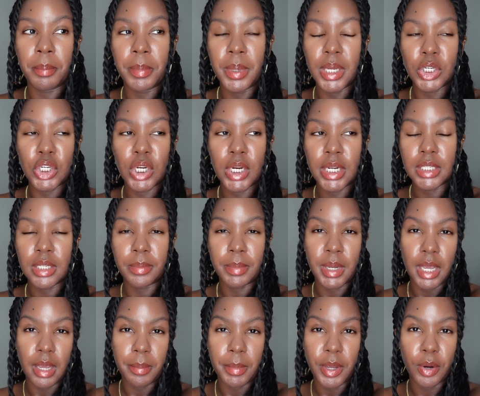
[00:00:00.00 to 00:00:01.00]
beach days in
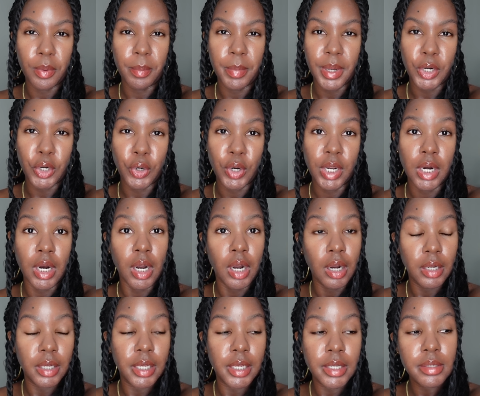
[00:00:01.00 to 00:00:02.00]
Miami are better in
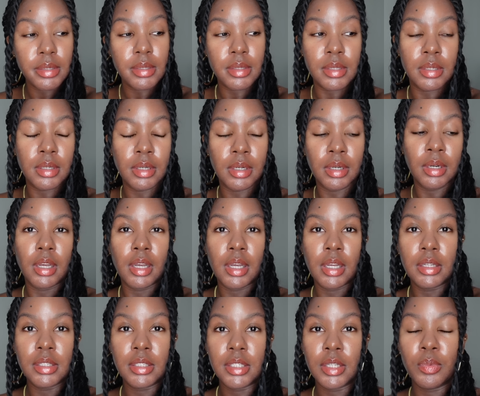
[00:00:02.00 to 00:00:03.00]
August
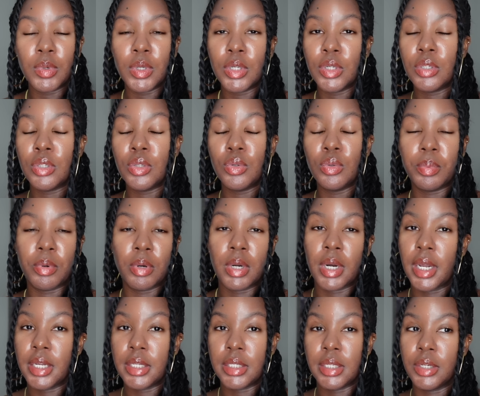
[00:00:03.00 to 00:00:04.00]
because it was super
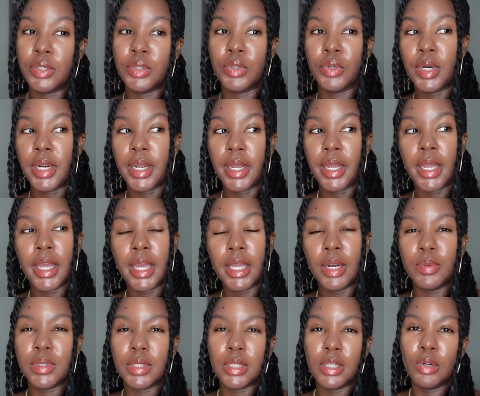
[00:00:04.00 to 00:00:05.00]
nice yesterday
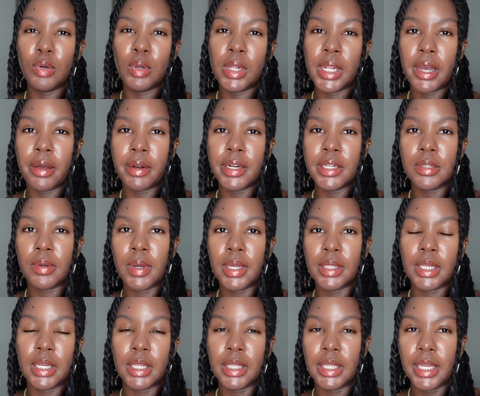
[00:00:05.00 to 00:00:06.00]
and it was a little cloudy. So I
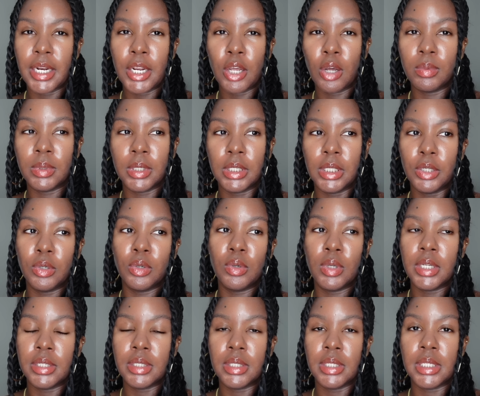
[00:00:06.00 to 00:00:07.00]
think that helped a little
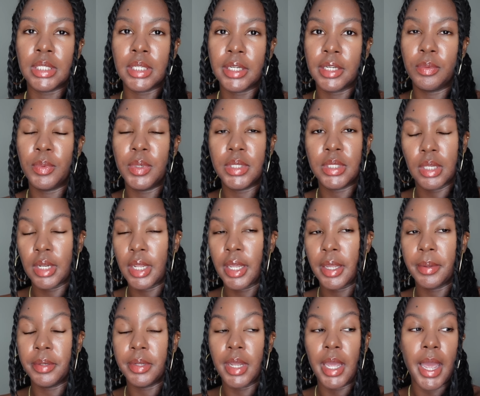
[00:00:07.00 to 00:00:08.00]
because the sun wasn't
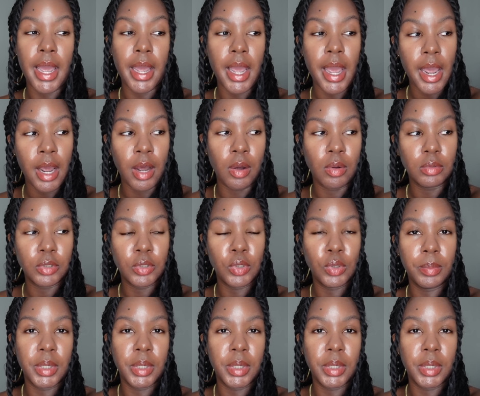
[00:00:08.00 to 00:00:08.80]
like out too